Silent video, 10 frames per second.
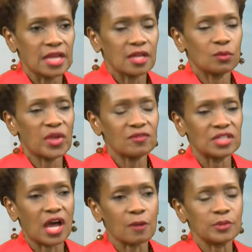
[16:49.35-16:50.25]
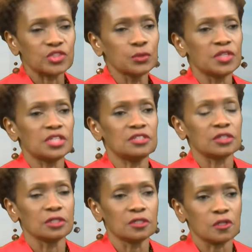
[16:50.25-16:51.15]
and we have an opportunity to
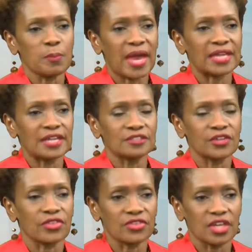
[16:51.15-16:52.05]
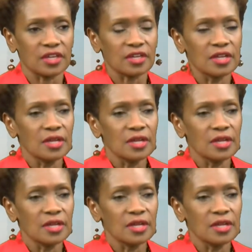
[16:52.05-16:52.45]
look back and to think,